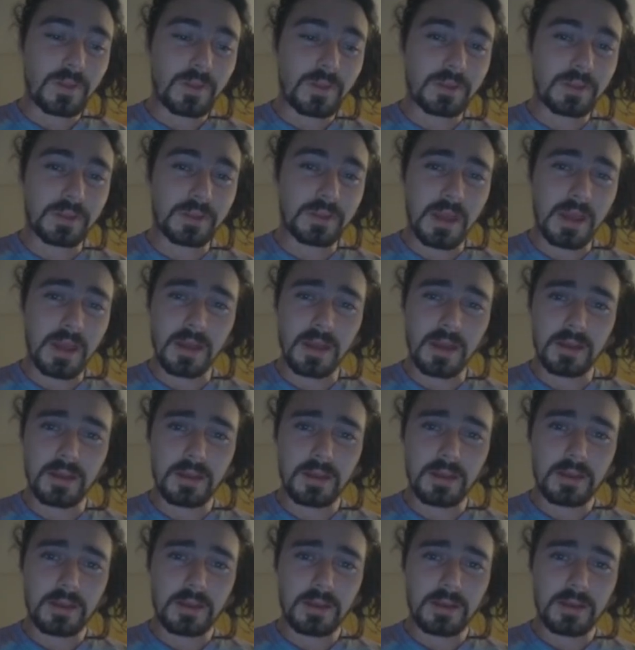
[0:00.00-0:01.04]
Yeah.
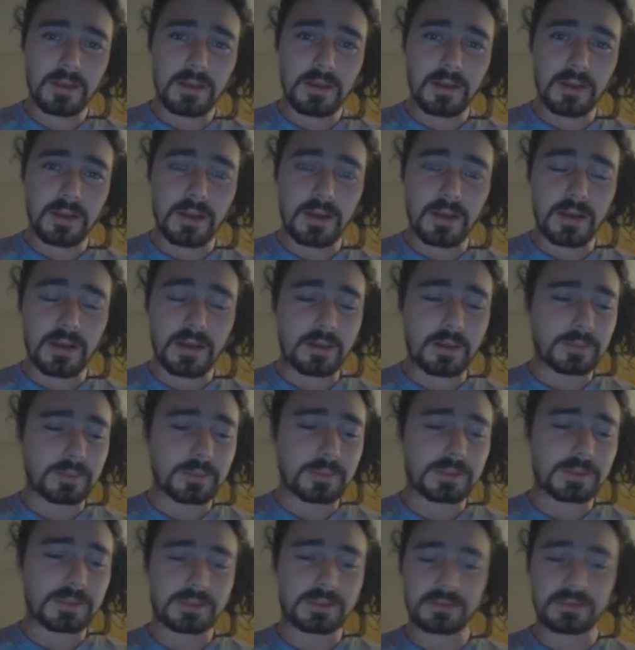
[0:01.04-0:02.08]
You
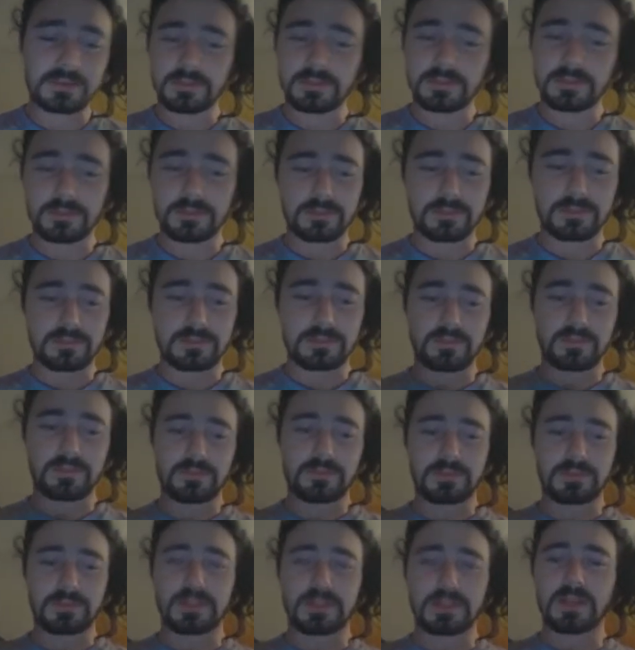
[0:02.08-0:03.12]

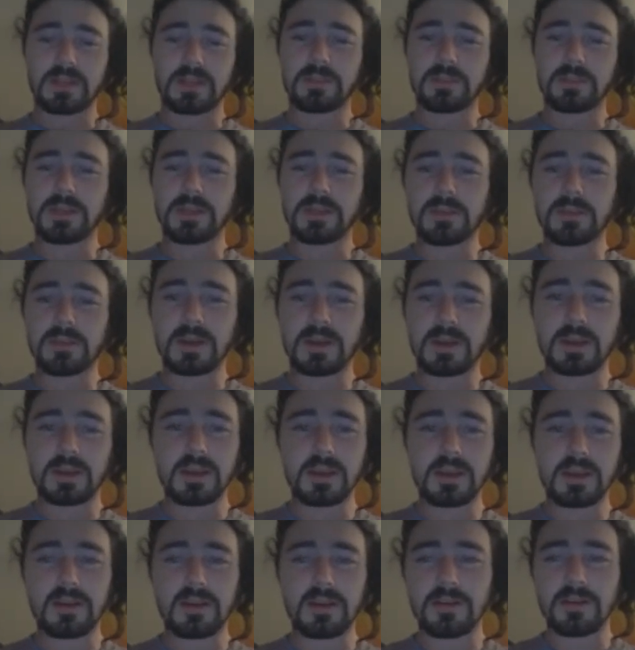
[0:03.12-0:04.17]
set up an eBay
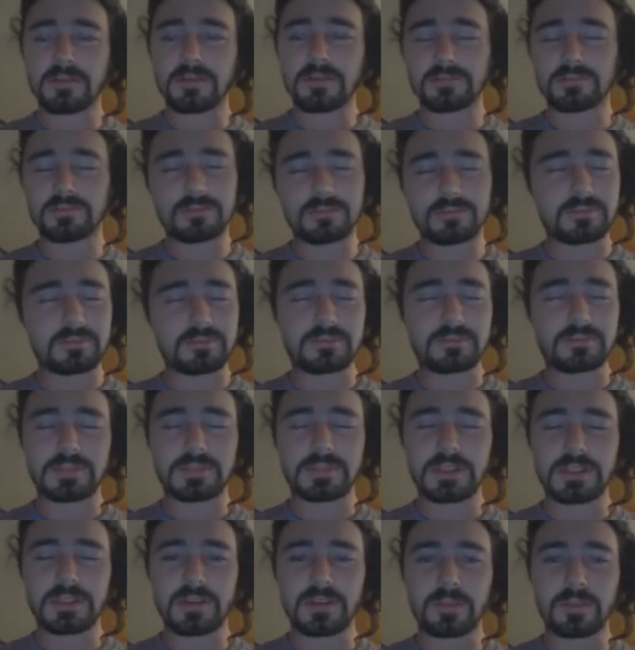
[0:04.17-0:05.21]
account,
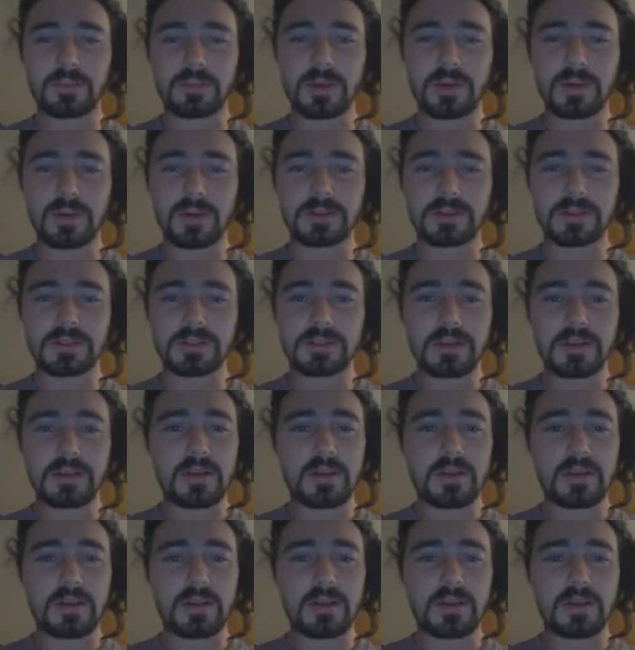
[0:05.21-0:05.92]
sell the parts.